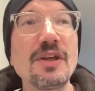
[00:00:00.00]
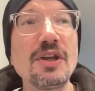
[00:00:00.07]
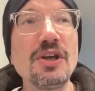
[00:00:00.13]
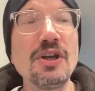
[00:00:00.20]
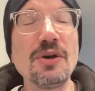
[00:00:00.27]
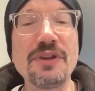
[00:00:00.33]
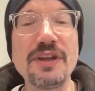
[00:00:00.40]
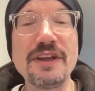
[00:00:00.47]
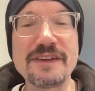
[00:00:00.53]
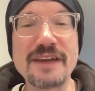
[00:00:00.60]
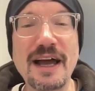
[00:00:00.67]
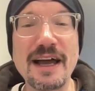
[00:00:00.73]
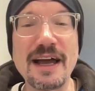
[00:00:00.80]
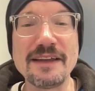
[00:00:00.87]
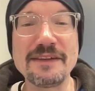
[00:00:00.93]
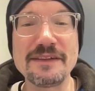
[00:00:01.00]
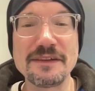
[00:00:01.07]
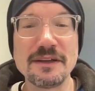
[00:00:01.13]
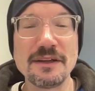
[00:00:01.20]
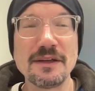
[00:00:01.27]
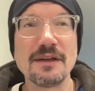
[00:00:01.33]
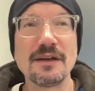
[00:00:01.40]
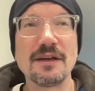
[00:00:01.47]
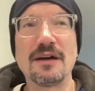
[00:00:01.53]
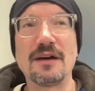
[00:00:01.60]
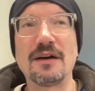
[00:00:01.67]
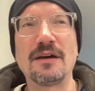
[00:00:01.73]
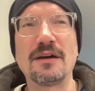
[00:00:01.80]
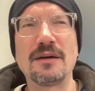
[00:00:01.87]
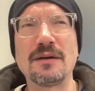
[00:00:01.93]
These guys,
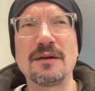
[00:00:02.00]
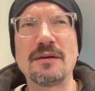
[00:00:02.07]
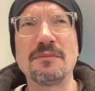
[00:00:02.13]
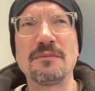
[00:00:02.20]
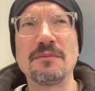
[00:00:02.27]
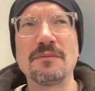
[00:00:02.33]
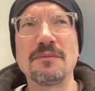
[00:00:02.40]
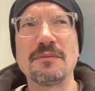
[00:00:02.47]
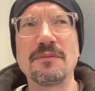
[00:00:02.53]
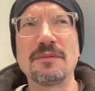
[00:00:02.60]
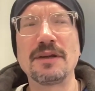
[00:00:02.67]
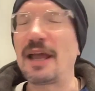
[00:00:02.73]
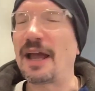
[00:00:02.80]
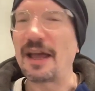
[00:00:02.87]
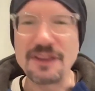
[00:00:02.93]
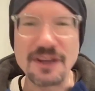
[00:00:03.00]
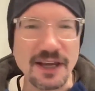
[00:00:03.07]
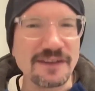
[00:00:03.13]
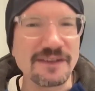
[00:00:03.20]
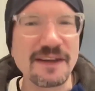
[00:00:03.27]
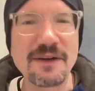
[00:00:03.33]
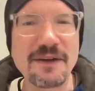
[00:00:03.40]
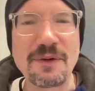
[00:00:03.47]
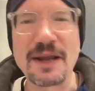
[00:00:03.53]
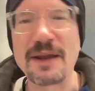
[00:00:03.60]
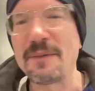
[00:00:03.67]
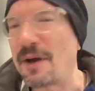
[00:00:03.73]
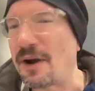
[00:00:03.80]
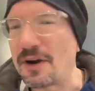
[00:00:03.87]
um, yeah, I think I said it right.